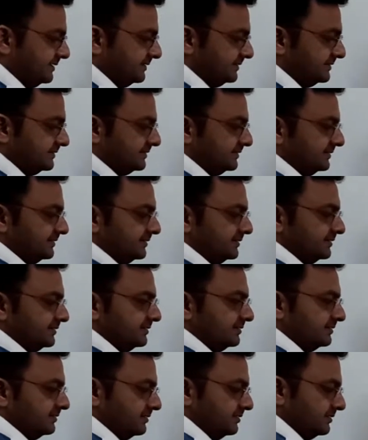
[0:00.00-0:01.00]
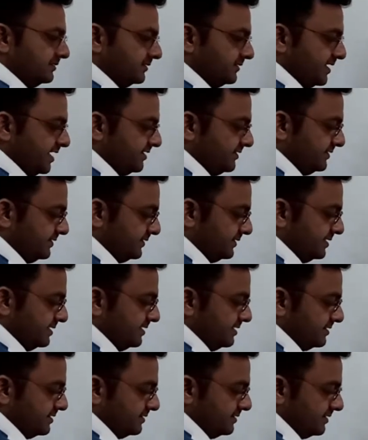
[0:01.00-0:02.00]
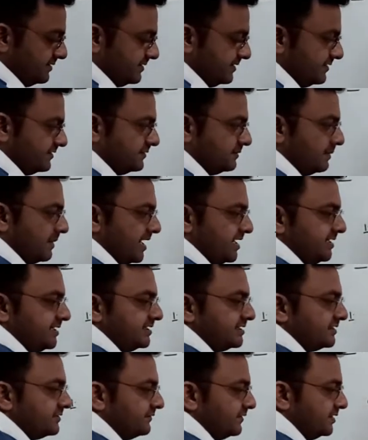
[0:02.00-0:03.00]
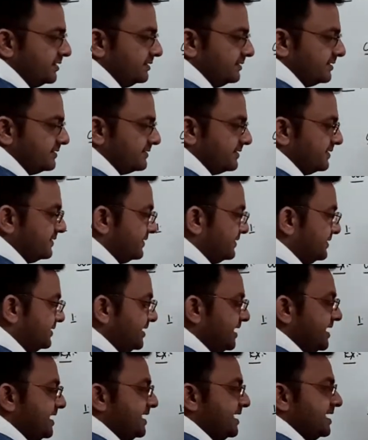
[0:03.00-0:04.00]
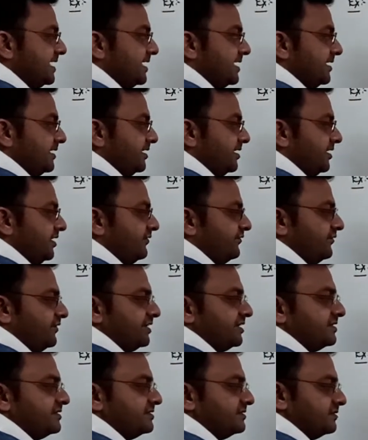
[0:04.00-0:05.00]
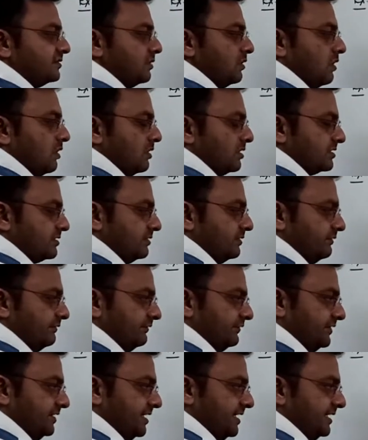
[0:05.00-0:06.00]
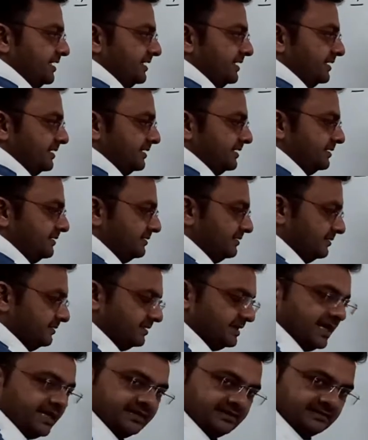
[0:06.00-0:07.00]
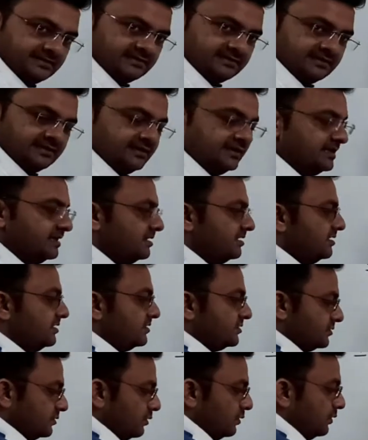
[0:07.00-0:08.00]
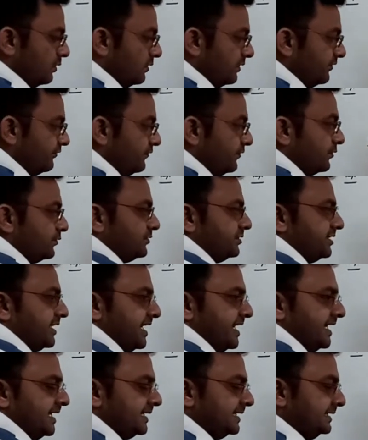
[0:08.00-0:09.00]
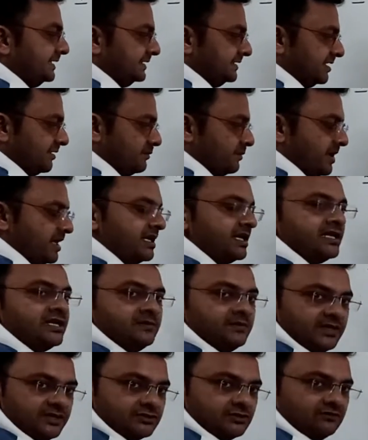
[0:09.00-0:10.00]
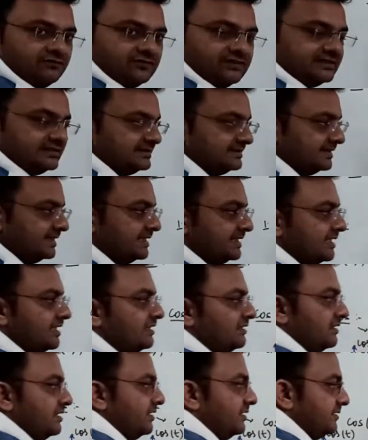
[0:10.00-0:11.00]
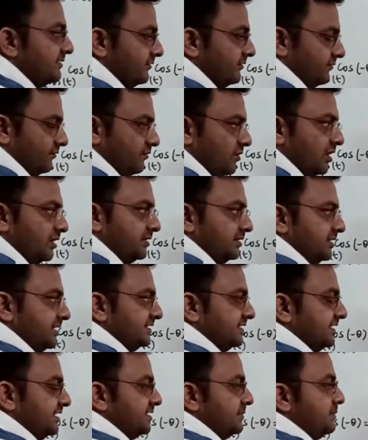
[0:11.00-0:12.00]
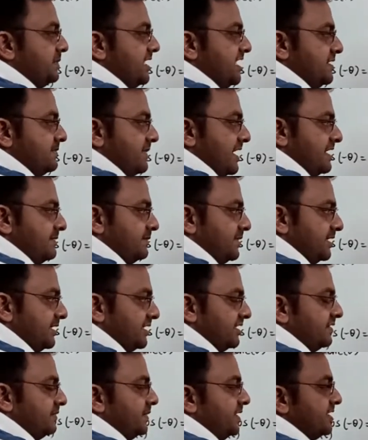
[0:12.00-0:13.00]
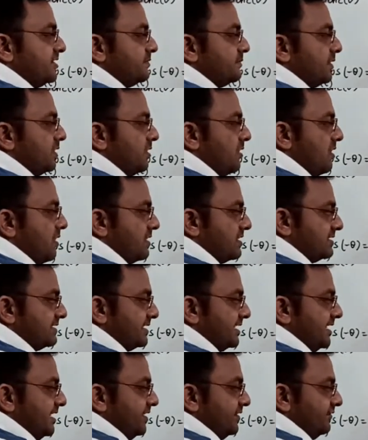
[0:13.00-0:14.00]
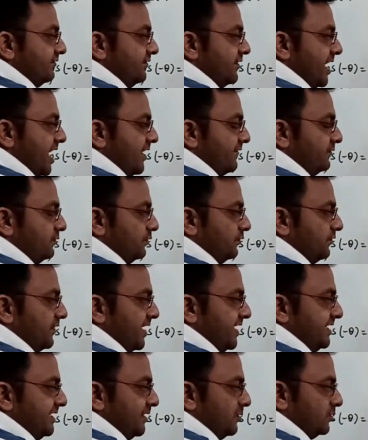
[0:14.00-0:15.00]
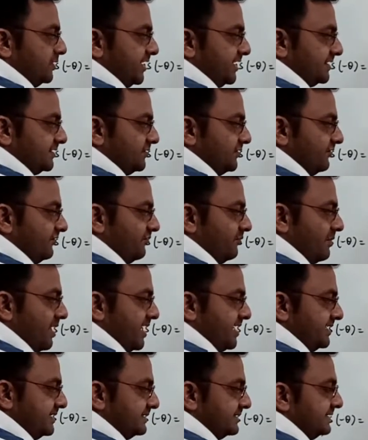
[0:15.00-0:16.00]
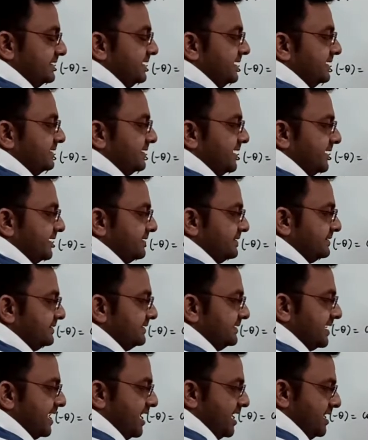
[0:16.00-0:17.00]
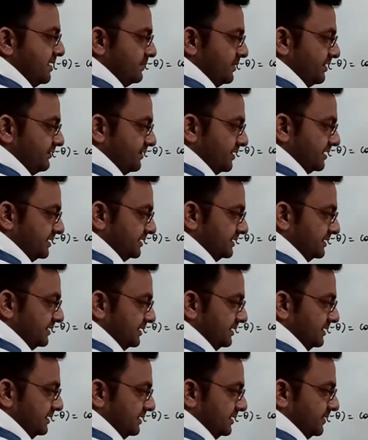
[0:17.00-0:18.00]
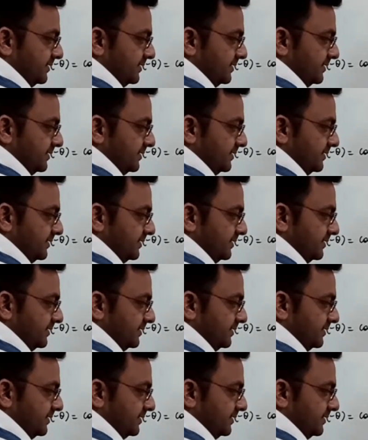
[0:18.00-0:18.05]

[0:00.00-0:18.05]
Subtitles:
this, right? This is -1, this is t if it is cos of t, right? So if you take the mirror image of this signal, what does it mean by mirror image? Because we have to find out x of minus t, that is time reversal,